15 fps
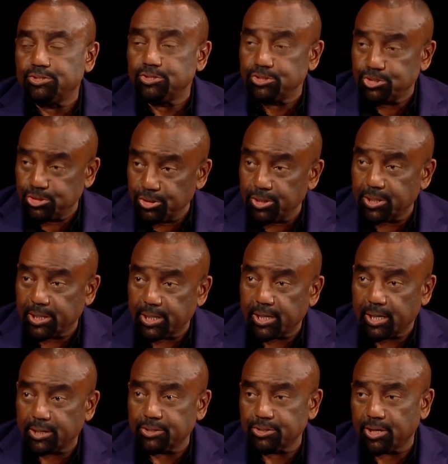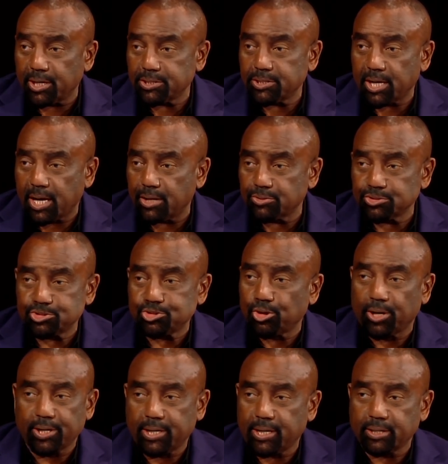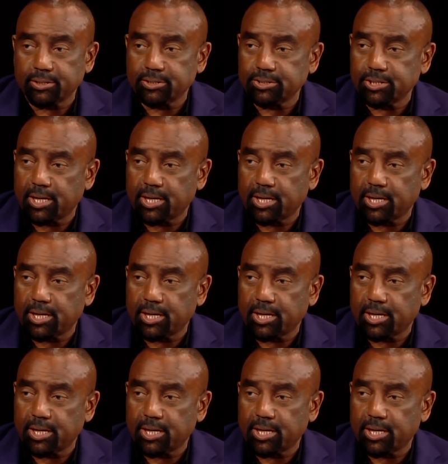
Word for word: she should get $100 an hour, start out on the